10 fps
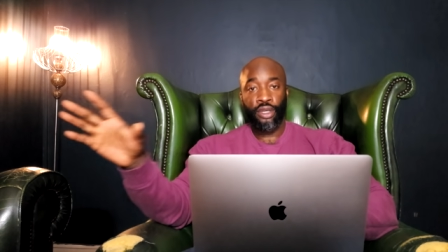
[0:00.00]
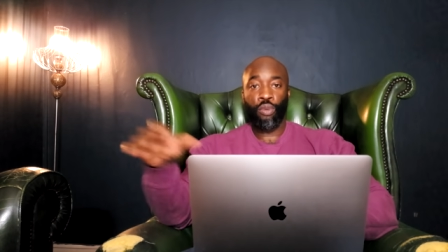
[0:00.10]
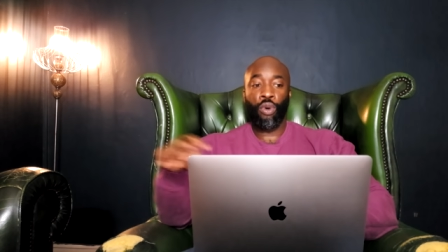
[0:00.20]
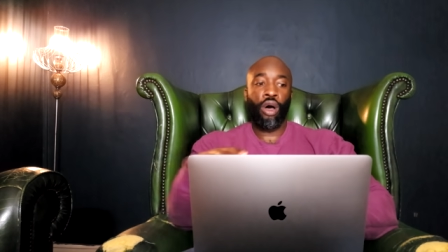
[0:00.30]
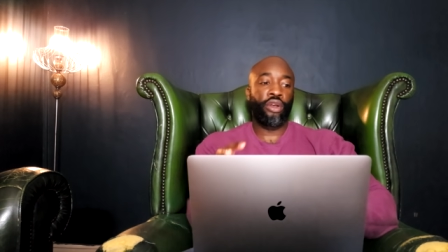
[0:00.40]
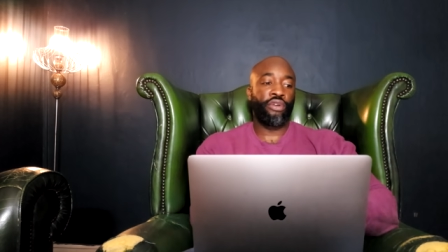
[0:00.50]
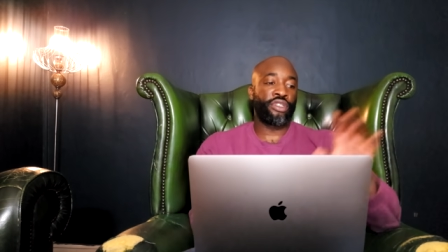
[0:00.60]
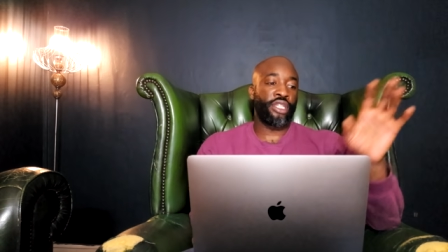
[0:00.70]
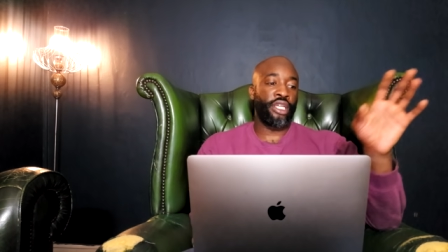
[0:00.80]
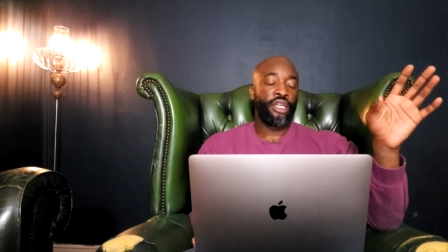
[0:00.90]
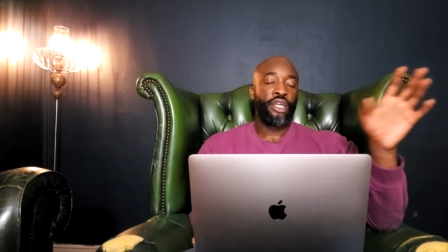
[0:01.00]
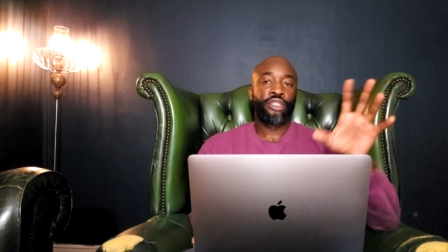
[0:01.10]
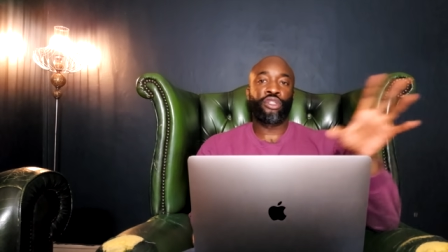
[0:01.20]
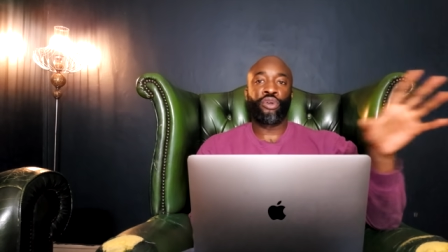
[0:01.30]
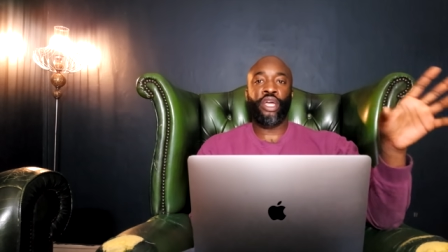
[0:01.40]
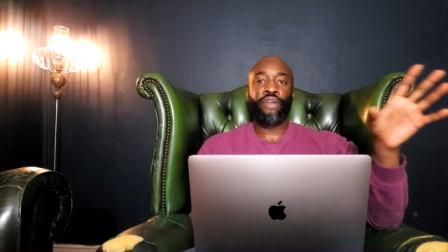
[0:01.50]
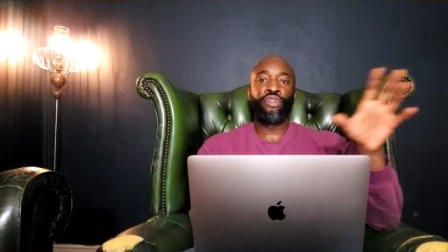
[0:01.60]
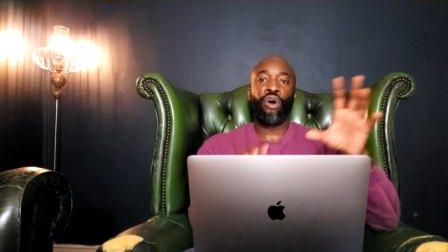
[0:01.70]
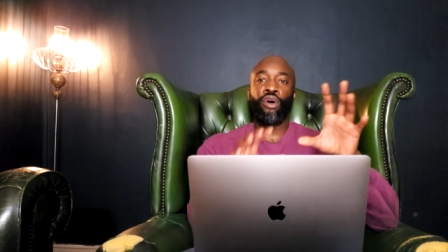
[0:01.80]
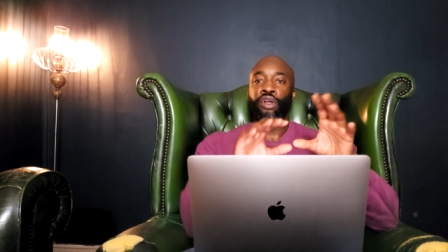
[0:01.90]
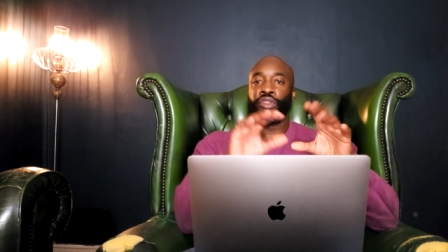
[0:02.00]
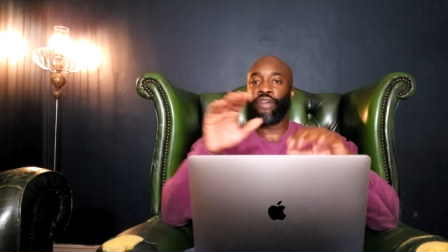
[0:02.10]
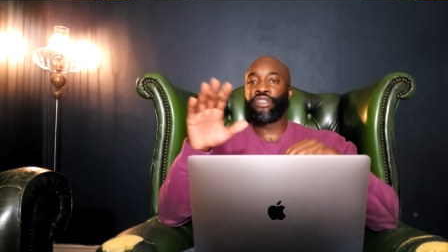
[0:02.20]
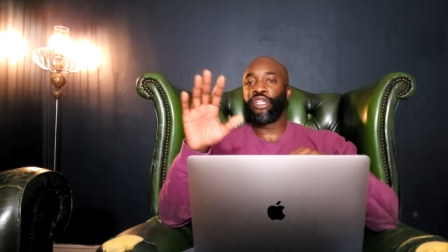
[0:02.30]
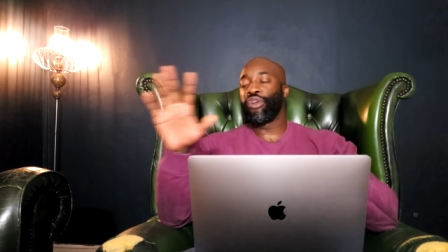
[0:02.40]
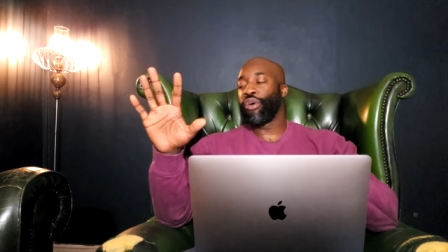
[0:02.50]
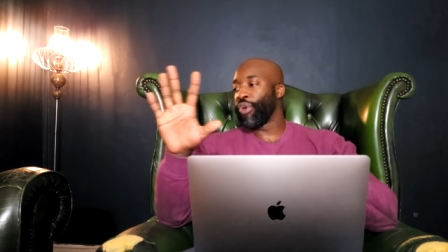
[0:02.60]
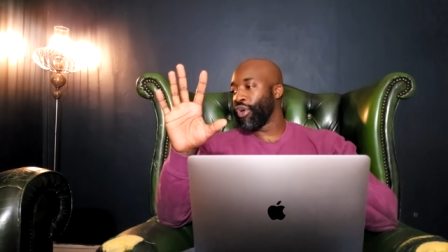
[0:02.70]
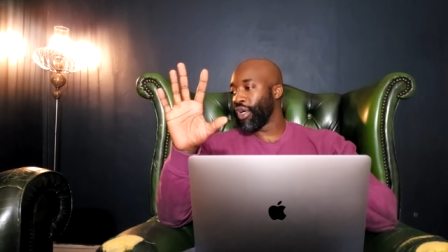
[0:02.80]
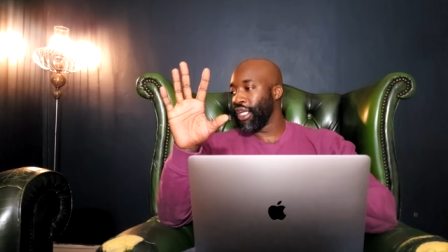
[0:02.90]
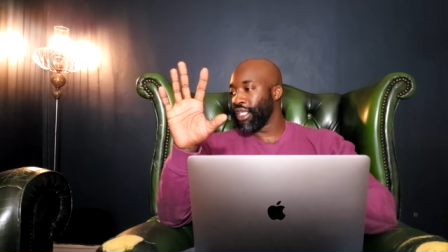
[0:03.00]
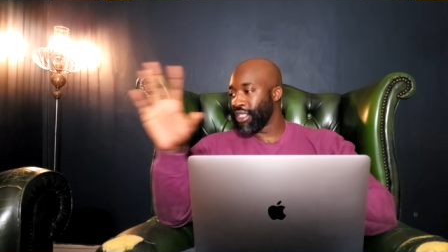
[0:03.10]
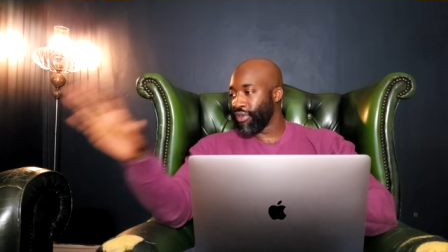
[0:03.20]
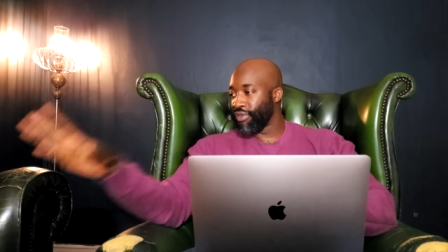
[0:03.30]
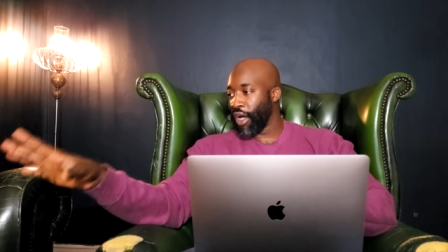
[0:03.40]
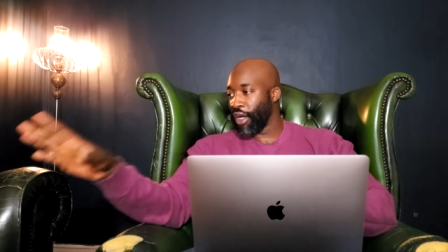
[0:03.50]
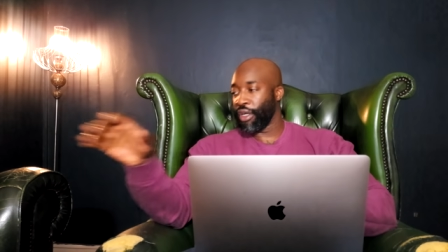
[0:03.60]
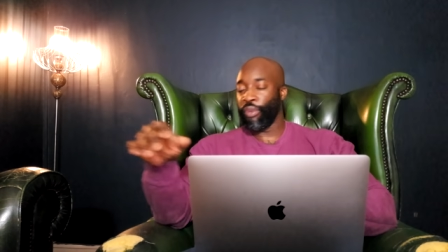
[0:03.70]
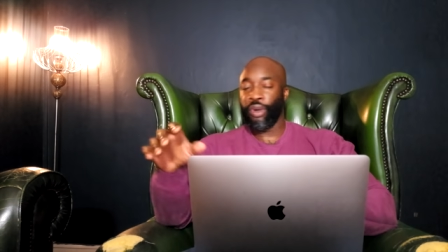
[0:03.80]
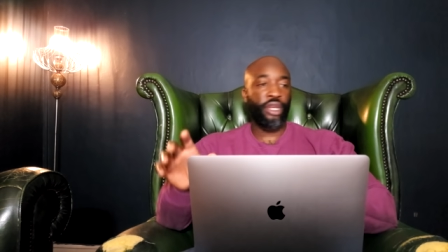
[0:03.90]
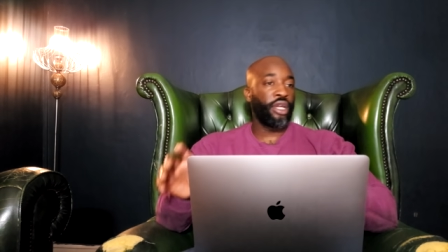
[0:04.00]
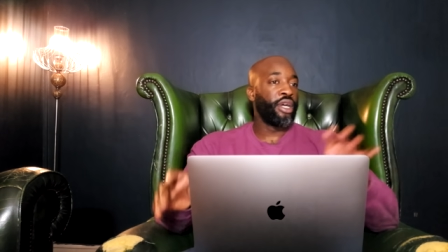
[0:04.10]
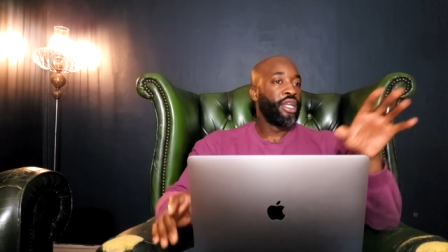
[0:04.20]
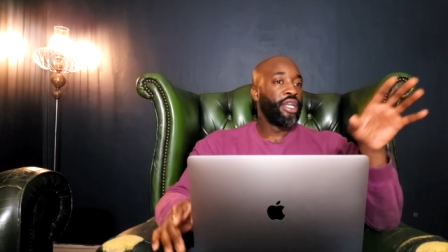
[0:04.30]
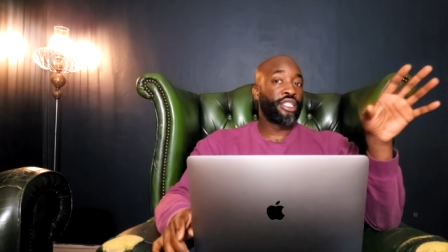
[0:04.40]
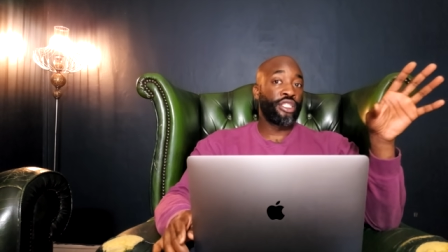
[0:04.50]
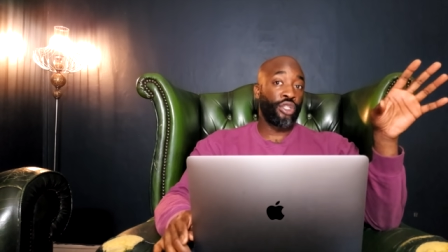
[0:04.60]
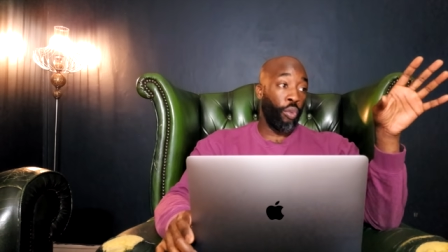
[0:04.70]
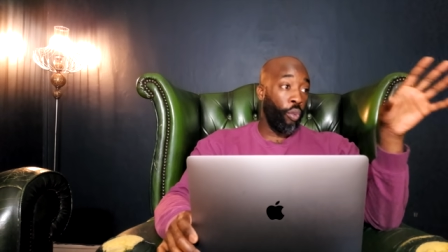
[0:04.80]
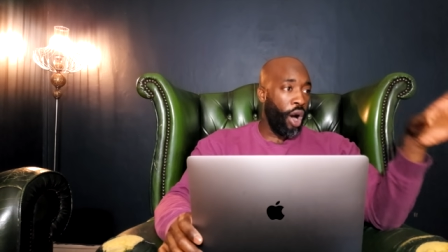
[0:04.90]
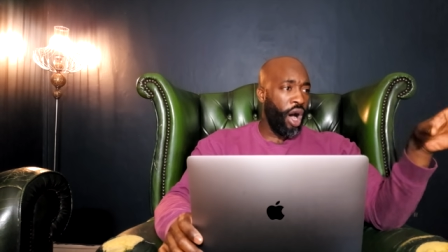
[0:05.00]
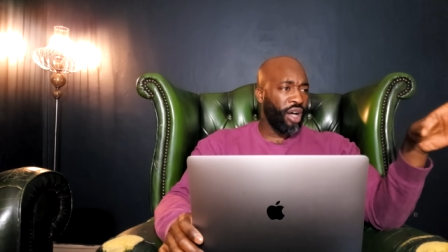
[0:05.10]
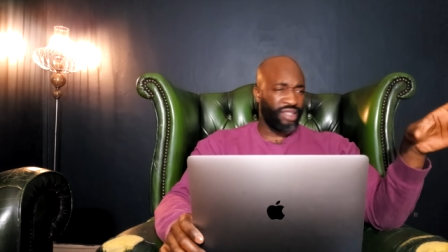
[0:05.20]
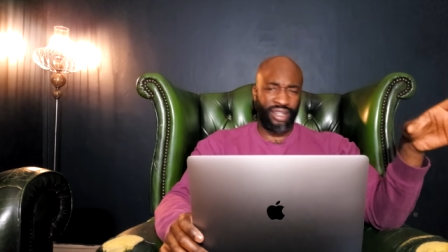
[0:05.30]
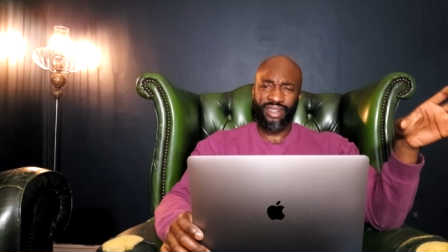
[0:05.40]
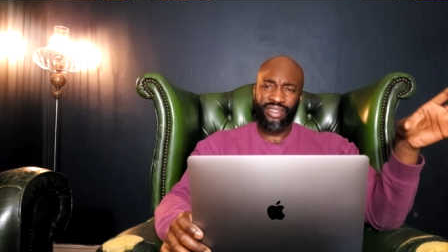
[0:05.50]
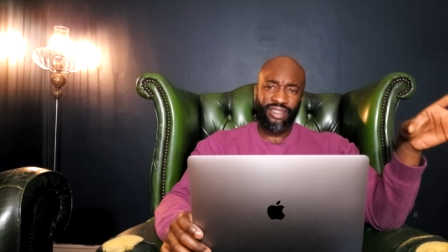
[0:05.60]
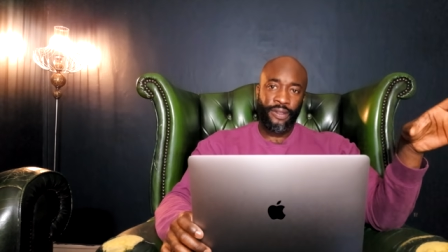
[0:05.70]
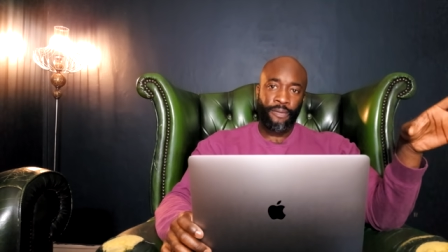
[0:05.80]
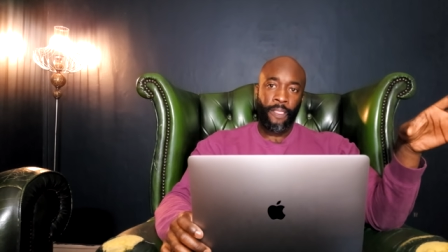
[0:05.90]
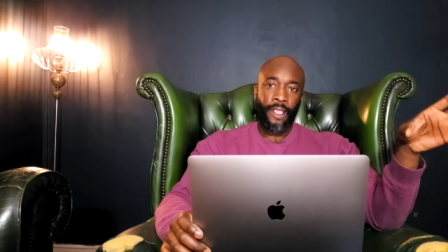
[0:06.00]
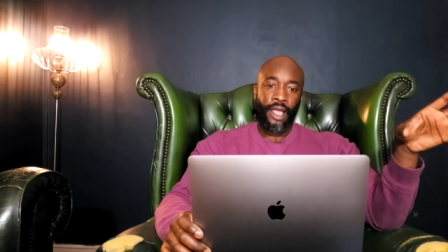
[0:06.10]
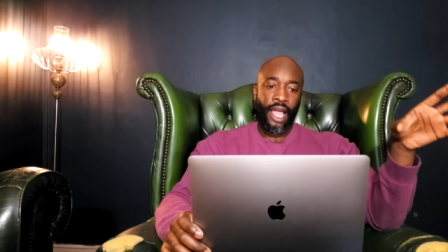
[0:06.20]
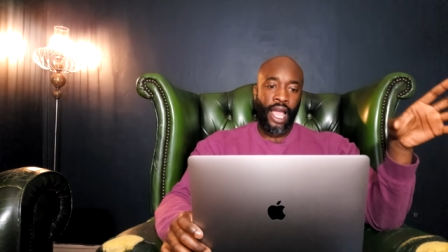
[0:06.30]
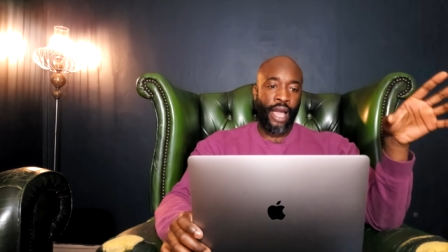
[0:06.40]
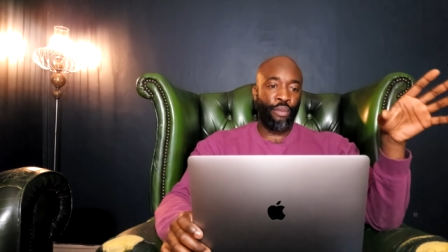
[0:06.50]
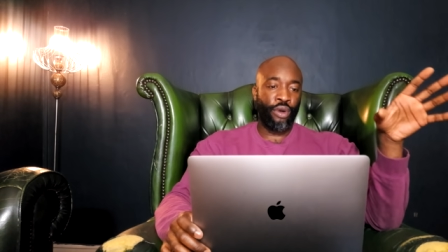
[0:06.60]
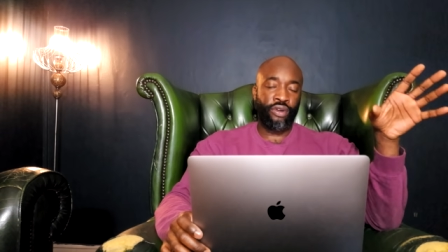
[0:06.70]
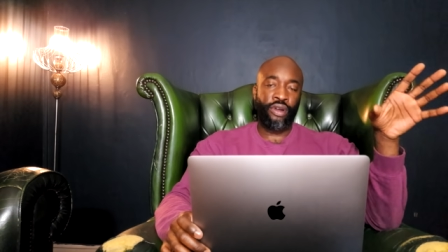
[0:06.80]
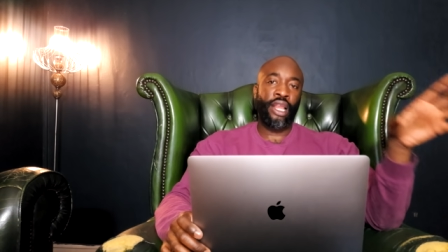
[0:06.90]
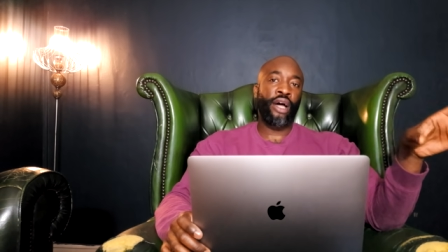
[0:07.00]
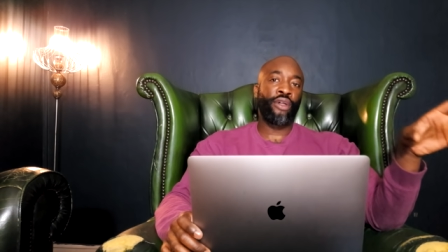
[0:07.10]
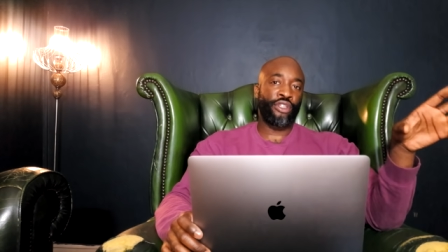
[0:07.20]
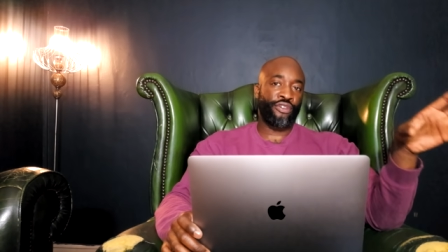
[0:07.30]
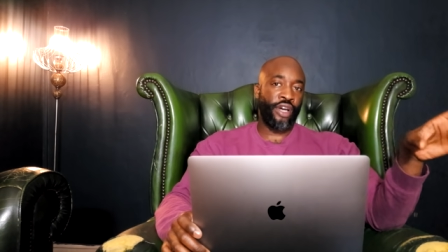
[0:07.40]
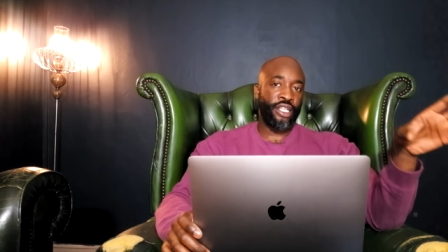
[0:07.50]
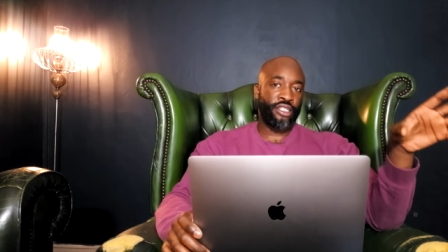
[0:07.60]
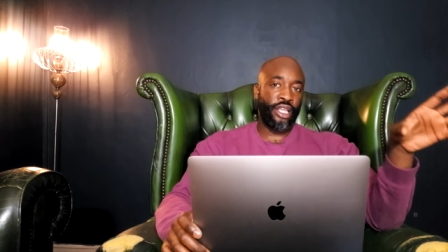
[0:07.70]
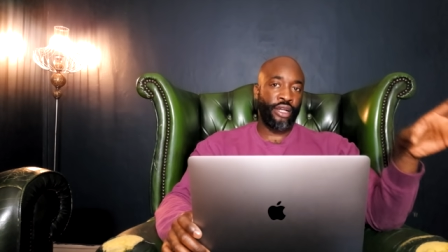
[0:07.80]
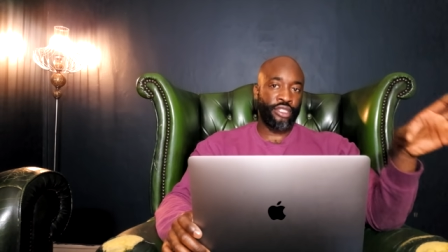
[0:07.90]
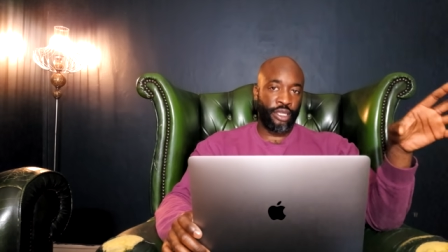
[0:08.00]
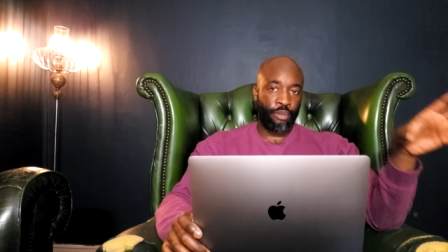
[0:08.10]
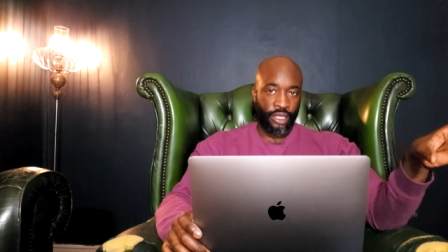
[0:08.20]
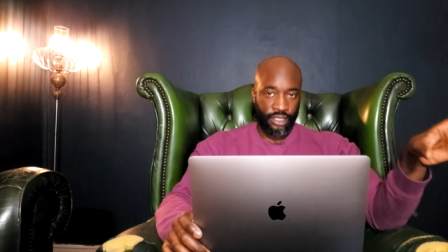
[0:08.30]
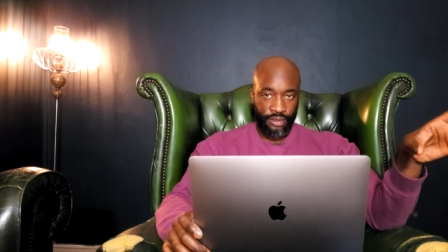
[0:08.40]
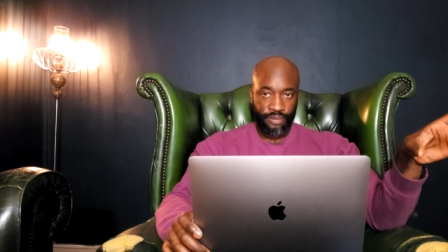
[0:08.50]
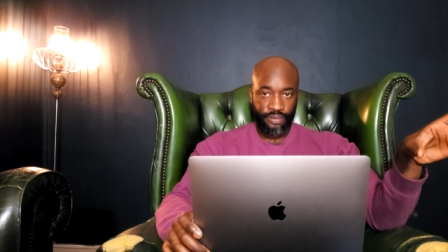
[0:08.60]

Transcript: WADA has said, so they've not, they've said, you know, we're not going to listen to VADA. We're going to listen to WADA and we're going to allow this fight to now take place.